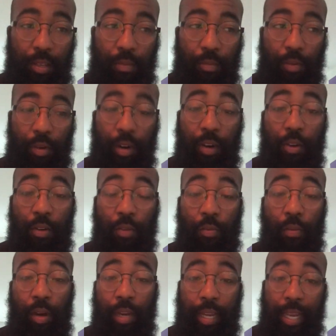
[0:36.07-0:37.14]
more than on
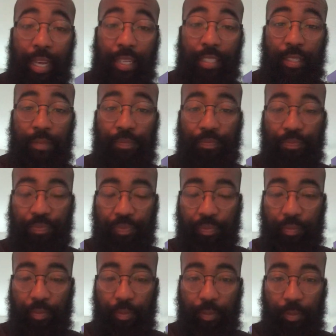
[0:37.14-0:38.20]
one occasion
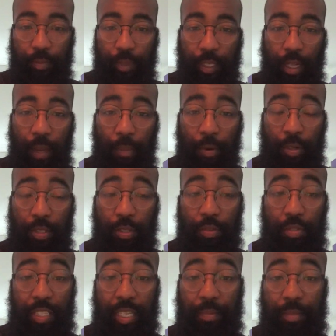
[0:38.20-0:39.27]
a person
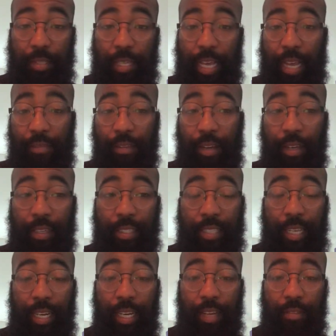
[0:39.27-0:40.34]
who seems to have
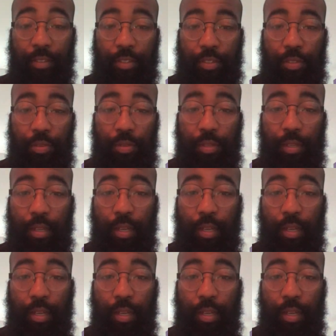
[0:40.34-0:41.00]
understanding of the truth